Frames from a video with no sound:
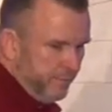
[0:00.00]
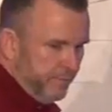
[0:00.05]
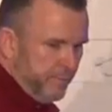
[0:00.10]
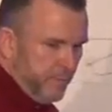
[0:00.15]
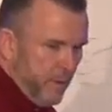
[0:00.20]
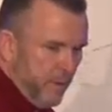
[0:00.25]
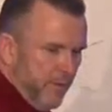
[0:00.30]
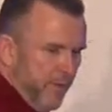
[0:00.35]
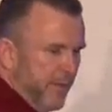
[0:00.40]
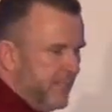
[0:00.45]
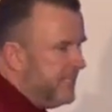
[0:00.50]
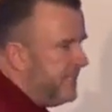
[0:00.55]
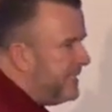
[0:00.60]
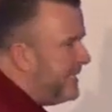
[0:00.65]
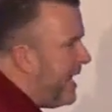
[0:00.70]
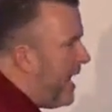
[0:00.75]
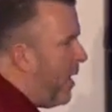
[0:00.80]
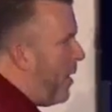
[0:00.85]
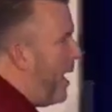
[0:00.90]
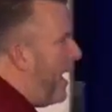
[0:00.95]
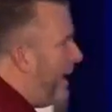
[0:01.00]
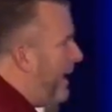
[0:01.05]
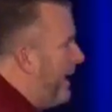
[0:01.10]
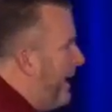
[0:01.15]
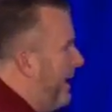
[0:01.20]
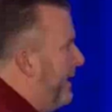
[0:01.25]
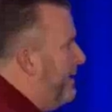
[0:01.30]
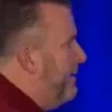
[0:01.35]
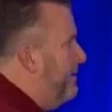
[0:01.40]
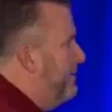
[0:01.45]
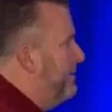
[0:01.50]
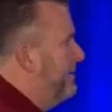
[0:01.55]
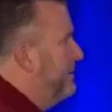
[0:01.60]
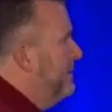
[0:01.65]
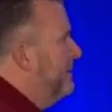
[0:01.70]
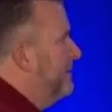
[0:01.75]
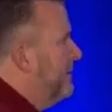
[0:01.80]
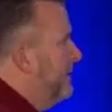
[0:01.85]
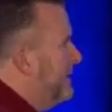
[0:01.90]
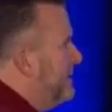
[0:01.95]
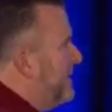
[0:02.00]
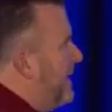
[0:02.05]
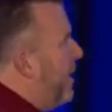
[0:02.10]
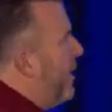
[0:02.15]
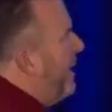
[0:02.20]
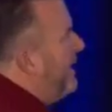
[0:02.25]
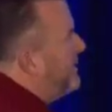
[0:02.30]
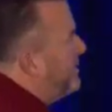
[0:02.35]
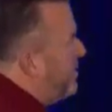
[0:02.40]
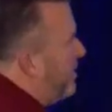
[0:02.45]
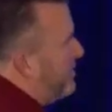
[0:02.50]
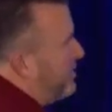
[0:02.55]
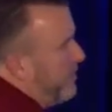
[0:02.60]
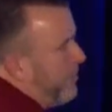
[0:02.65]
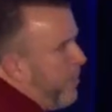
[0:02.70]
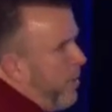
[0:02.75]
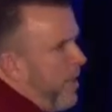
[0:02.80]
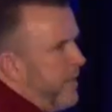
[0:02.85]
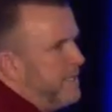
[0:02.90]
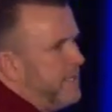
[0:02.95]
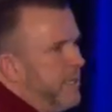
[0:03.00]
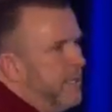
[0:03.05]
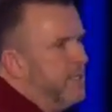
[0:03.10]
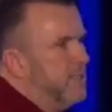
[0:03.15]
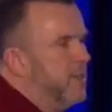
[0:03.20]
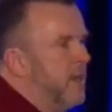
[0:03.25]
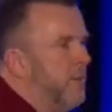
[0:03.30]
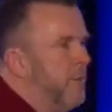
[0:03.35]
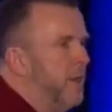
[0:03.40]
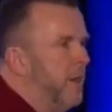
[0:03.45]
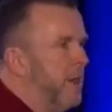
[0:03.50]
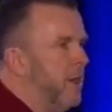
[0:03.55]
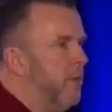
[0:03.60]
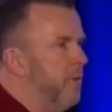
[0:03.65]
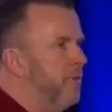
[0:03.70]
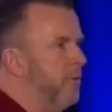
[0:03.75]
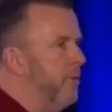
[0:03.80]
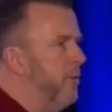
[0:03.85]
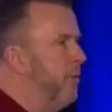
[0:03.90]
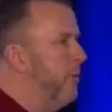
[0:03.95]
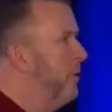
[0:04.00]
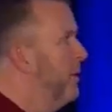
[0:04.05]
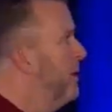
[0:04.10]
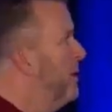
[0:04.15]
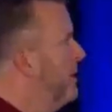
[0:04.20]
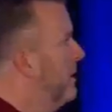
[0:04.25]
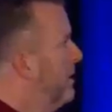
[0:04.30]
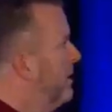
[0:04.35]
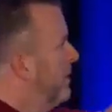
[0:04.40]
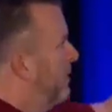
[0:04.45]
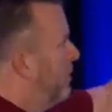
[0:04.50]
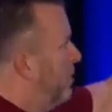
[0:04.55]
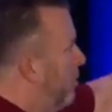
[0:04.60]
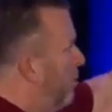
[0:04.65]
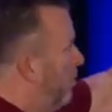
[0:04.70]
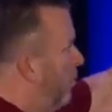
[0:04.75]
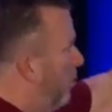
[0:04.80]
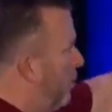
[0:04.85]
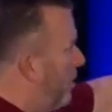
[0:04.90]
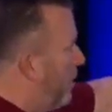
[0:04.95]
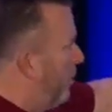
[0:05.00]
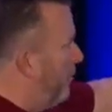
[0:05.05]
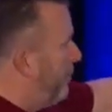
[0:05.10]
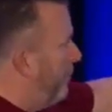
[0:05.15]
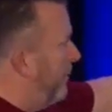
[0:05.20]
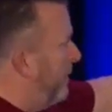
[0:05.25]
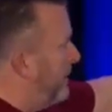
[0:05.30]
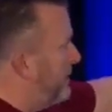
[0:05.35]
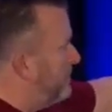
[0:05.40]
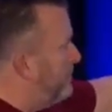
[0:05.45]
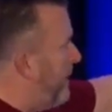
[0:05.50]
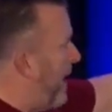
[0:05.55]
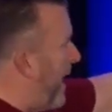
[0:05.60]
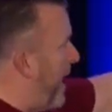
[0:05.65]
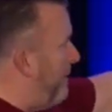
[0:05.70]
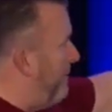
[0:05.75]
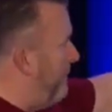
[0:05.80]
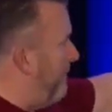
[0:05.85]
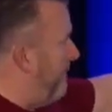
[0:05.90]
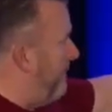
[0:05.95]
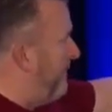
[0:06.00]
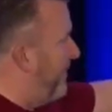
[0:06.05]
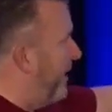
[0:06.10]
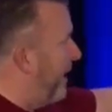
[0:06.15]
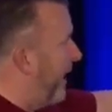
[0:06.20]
This is how I start the process. So I'm going to go through this map, fill